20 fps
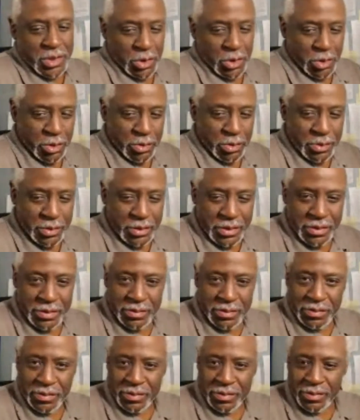So
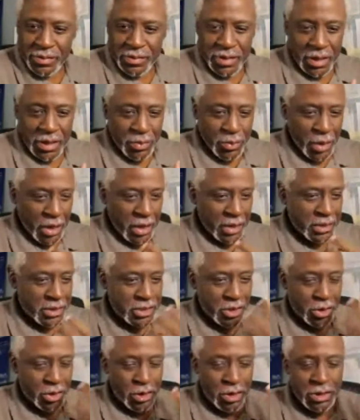they might
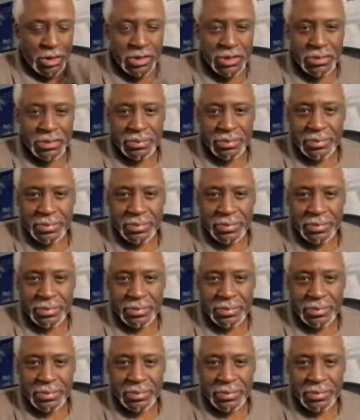charge,